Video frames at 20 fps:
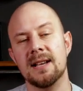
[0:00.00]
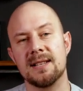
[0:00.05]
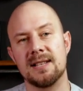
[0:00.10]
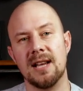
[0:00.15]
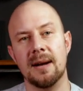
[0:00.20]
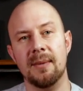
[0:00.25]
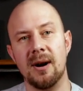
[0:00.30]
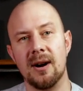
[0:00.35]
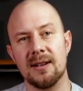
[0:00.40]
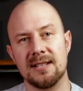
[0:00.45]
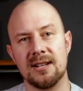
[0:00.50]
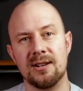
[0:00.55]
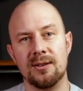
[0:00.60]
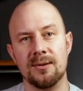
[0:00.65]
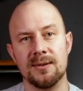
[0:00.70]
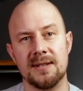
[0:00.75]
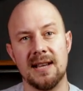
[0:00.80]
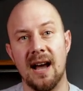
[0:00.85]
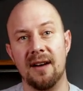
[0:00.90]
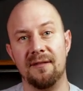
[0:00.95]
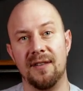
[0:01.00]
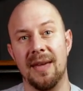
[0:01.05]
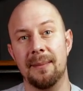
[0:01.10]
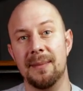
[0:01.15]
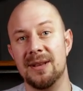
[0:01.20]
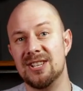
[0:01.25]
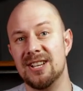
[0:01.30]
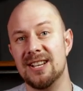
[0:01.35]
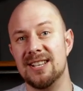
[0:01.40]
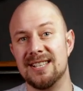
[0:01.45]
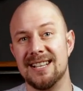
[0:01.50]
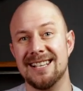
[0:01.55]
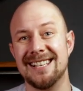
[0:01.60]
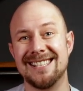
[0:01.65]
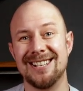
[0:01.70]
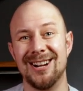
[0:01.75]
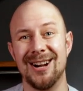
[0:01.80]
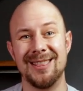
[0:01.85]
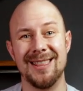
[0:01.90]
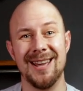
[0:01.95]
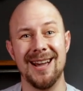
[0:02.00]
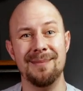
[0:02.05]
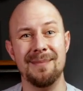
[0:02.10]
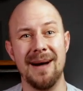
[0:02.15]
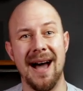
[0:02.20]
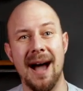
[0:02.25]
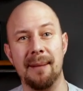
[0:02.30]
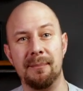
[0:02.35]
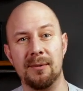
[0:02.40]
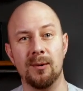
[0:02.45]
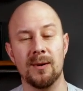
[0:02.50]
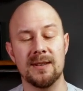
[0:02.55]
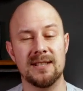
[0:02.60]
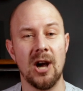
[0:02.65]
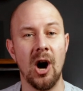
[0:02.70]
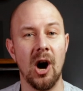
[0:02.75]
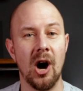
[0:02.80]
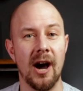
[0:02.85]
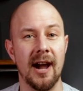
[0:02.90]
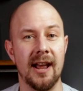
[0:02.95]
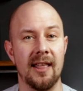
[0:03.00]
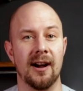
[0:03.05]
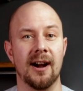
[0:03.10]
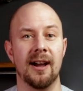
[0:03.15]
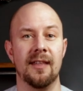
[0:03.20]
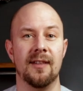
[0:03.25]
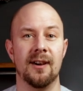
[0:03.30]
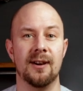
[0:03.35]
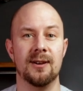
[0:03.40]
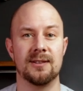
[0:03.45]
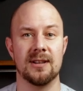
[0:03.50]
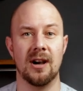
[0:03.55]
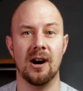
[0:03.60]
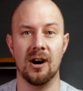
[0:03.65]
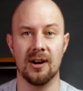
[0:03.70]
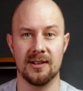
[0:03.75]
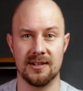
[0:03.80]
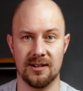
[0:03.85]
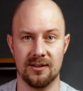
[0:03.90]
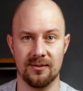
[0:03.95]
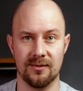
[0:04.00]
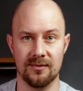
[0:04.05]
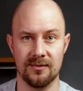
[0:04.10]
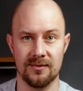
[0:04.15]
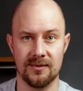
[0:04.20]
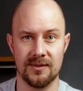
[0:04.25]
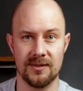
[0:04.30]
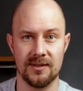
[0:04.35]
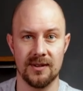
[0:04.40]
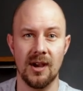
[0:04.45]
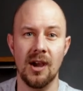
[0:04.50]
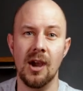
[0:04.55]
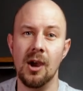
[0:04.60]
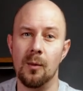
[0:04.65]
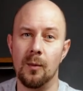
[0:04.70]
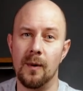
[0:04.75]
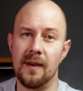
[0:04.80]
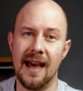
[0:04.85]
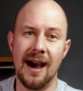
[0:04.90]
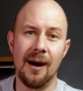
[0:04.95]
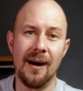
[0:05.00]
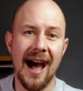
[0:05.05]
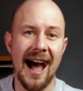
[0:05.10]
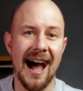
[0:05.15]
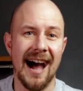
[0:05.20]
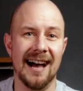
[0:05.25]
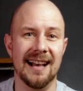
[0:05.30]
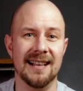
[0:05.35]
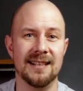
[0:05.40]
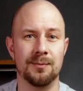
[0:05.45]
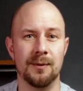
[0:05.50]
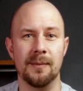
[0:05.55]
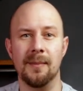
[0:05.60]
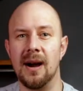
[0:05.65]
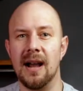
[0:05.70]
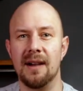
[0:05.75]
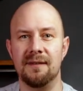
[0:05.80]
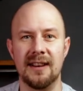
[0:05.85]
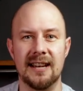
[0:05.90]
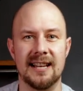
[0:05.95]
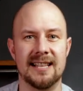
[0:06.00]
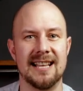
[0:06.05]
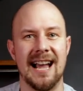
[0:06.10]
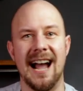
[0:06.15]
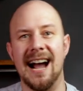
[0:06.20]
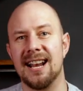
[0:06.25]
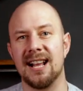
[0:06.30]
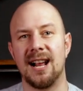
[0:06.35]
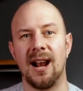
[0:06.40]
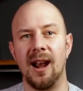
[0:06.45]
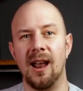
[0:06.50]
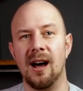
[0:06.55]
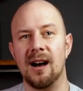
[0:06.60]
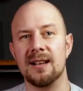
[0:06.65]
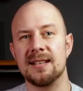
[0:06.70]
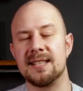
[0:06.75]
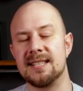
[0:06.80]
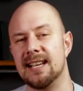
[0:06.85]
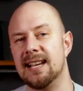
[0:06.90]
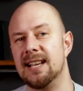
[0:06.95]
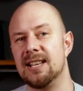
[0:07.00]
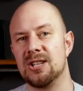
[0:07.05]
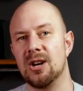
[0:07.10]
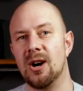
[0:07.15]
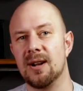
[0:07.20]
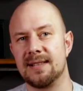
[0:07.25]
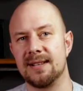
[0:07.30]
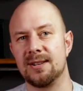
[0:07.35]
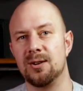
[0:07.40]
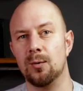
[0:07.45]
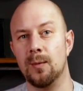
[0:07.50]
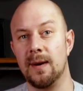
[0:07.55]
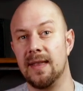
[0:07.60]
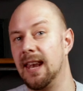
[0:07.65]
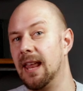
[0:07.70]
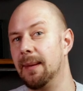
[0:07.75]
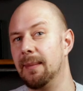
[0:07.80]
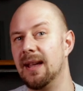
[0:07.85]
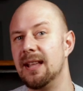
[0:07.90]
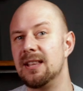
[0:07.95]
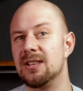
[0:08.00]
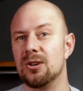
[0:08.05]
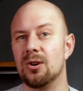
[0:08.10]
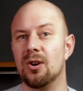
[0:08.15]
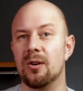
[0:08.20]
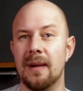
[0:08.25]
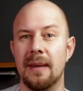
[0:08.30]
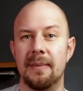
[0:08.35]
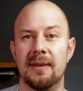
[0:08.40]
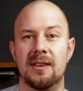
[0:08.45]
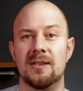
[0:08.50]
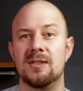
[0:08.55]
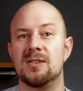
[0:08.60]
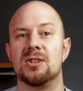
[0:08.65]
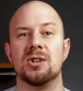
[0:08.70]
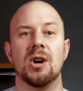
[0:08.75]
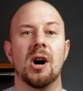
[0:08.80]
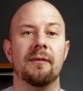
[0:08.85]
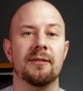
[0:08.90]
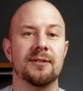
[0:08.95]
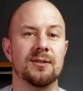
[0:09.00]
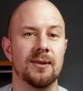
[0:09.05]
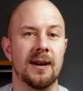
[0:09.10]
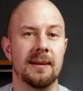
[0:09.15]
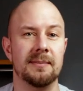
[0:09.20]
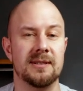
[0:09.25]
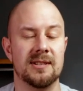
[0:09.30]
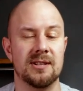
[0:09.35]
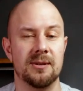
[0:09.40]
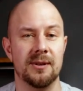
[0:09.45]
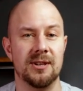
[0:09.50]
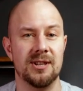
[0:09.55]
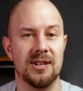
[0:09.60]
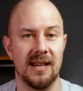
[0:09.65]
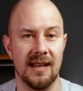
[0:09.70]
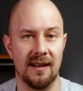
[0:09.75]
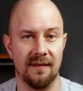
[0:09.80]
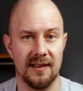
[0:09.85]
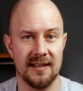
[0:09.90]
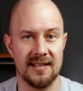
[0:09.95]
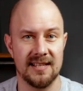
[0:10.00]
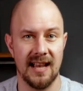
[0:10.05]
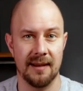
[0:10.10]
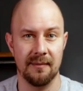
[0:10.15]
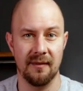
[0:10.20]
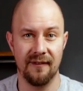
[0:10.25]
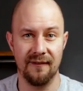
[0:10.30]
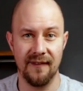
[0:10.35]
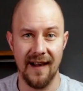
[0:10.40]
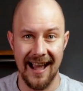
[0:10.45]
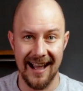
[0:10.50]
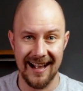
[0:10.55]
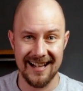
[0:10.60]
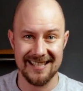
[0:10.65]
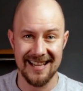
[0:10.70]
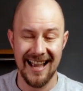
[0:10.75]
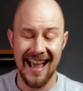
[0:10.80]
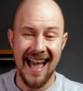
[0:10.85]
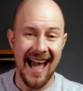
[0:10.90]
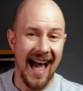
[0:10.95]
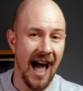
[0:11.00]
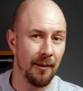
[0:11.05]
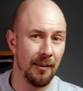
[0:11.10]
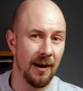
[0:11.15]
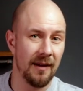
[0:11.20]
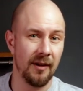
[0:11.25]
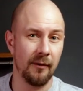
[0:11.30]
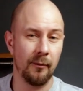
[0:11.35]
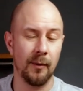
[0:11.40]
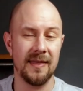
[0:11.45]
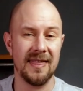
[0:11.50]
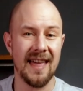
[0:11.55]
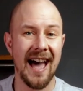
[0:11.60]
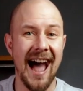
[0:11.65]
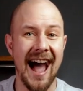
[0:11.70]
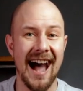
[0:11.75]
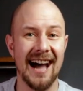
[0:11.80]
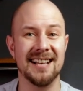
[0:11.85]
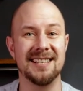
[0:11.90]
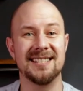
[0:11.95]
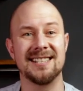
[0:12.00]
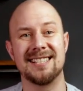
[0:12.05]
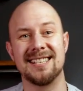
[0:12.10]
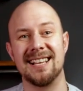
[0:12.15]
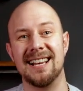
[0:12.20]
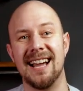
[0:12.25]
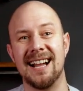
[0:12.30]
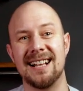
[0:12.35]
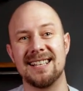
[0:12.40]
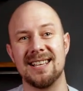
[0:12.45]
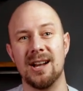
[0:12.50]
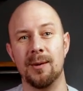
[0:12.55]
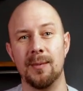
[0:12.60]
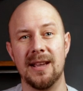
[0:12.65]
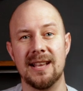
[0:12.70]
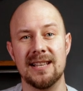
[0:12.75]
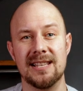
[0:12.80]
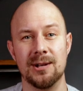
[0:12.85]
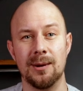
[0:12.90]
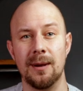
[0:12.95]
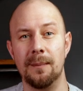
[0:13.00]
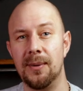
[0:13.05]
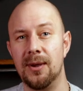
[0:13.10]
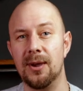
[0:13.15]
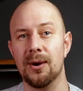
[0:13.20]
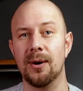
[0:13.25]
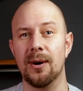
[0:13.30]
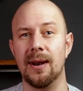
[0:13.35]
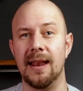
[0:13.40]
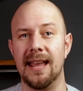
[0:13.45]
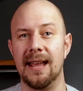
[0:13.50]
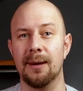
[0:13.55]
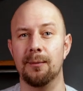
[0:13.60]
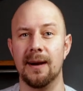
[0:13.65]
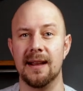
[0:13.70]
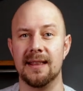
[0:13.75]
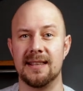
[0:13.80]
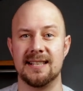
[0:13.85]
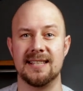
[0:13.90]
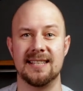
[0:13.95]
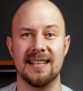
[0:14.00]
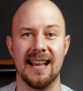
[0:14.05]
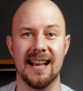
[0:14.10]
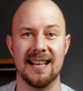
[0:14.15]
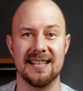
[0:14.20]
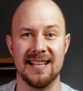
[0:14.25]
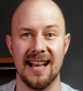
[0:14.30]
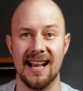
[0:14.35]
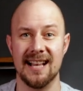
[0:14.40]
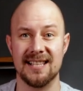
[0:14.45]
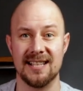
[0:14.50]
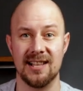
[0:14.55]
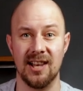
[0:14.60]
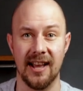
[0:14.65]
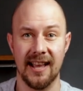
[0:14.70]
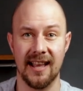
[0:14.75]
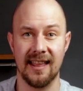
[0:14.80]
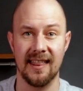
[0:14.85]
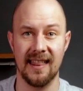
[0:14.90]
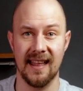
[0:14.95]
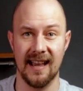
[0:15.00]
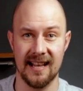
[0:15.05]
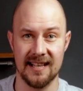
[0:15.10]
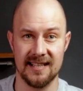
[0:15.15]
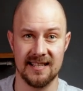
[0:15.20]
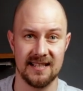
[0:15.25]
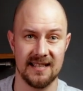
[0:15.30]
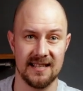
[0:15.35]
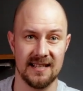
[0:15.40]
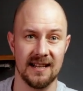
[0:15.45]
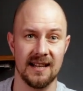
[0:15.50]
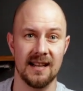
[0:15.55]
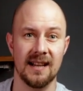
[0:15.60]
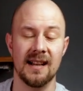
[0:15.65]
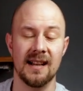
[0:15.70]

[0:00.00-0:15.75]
Some articles have images inside them and we want to highlight those articles. Without has, we might have needed to add a class to each article with an image or maybe use JavaScript to achieve the same effect. However, with the has selector, we can do it purely with CSS like this.